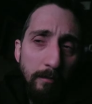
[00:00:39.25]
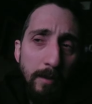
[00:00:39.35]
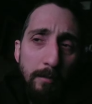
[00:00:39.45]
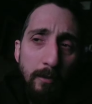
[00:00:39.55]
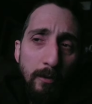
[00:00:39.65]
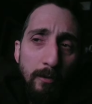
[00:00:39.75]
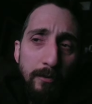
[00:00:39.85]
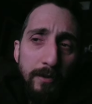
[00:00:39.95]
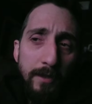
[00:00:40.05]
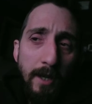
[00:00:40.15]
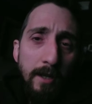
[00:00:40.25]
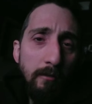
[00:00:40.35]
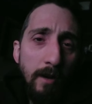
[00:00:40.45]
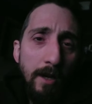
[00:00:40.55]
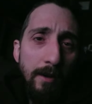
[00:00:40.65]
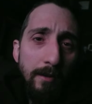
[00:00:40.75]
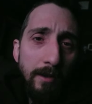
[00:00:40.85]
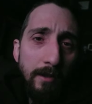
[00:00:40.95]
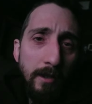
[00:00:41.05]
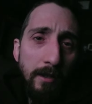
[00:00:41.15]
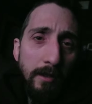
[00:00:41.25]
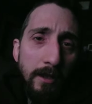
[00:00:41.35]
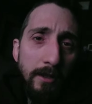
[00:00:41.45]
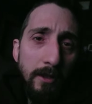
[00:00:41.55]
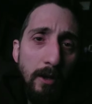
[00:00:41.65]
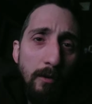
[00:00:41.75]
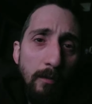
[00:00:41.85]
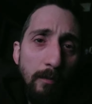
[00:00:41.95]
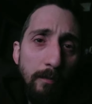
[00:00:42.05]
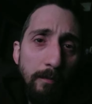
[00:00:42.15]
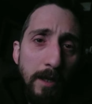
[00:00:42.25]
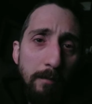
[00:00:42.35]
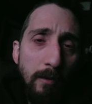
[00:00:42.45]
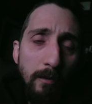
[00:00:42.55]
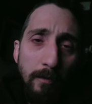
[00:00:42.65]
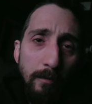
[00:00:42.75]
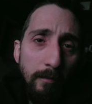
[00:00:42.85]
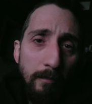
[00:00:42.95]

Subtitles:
people who date around and get to know people.